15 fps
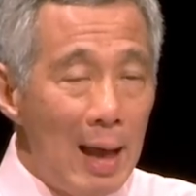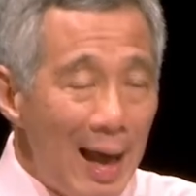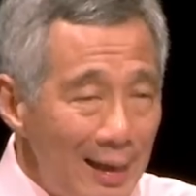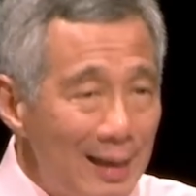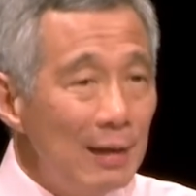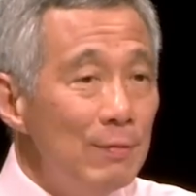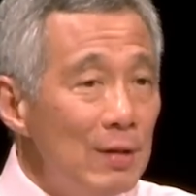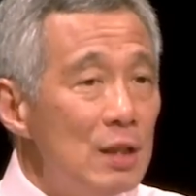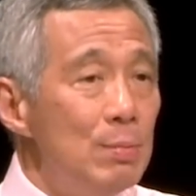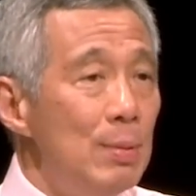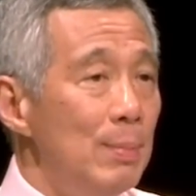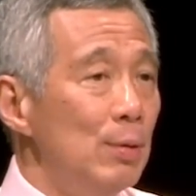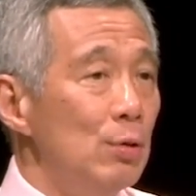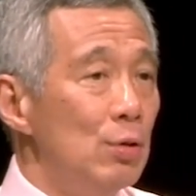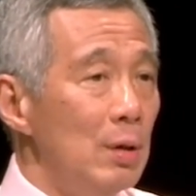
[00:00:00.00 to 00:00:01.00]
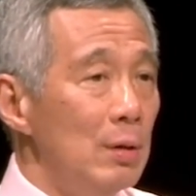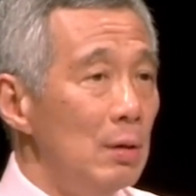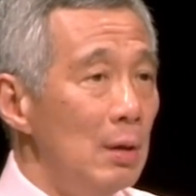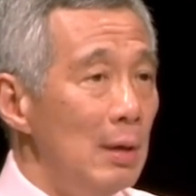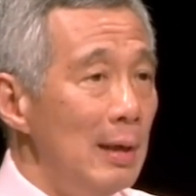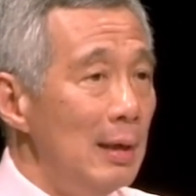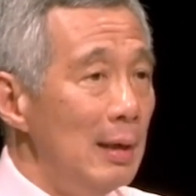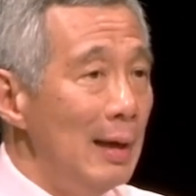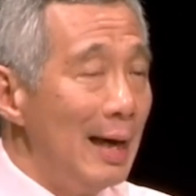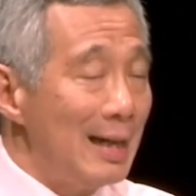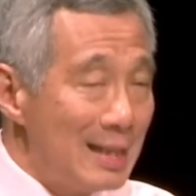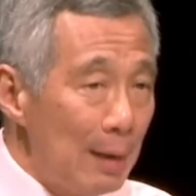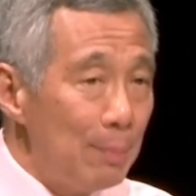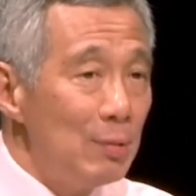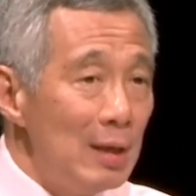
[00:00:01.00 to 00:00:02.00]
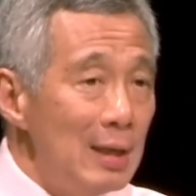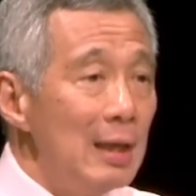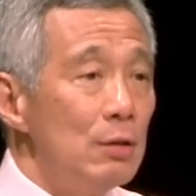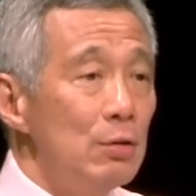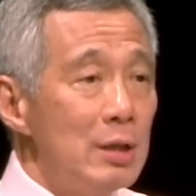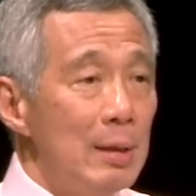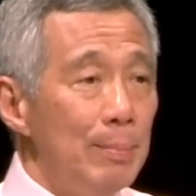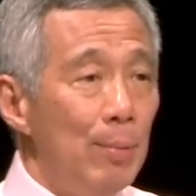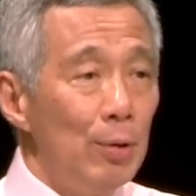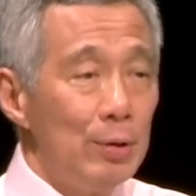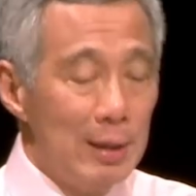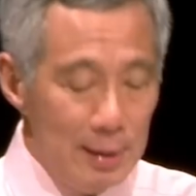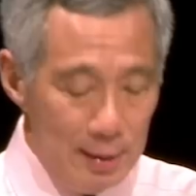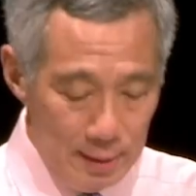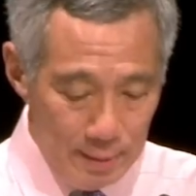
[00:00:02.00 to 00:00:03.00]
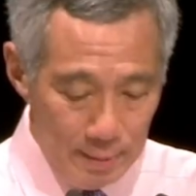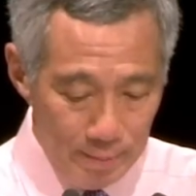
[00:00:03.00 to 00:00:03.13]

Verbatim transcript: and convince people to accept it and to support it.